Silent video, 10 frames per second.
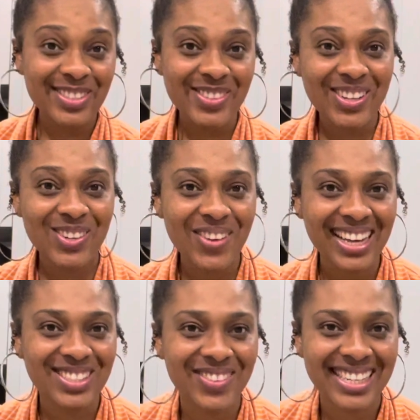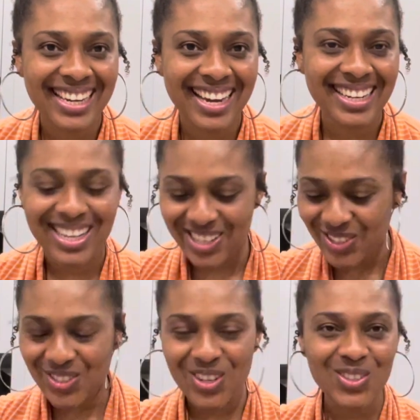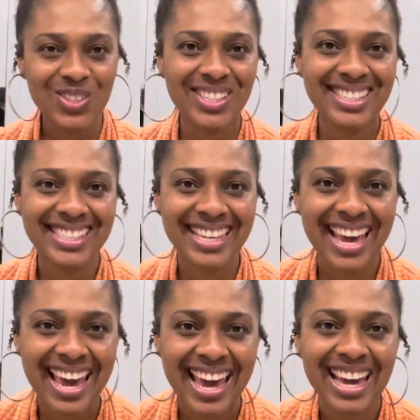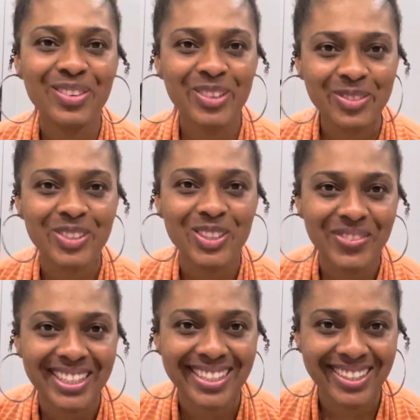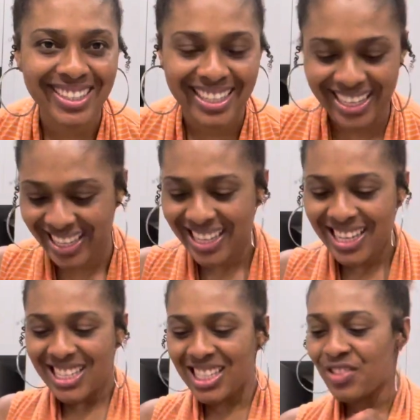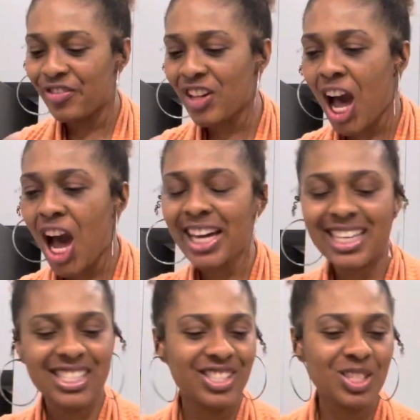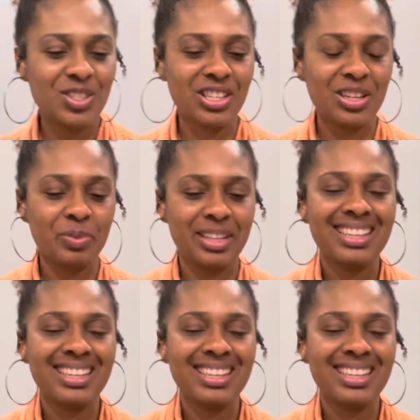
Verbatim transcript: welcome back to my channel. So today we will be cooking. This vlog is just gonna be